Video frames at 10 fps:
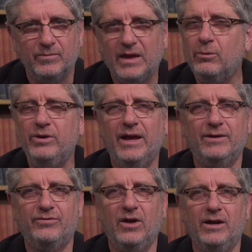they would not
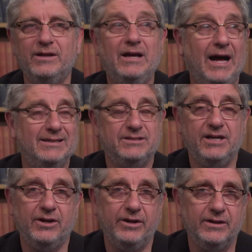have thought, God's
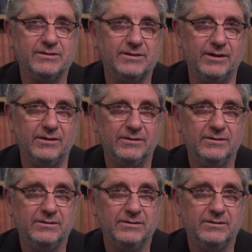carrying us there.